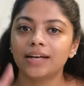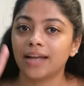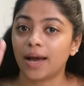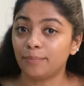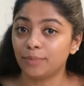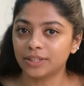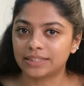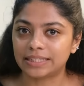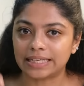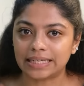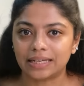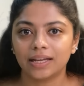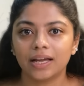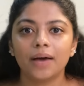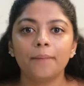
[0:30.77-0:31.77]
Number 3.
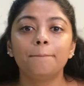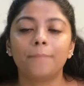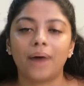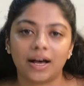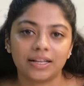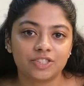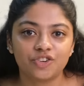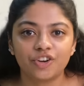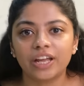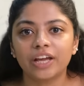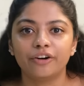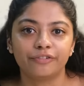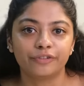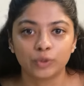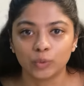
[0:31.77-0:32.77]
Mastery
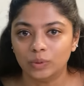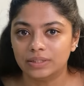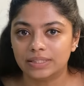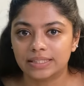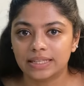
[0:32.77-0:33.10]
of tools.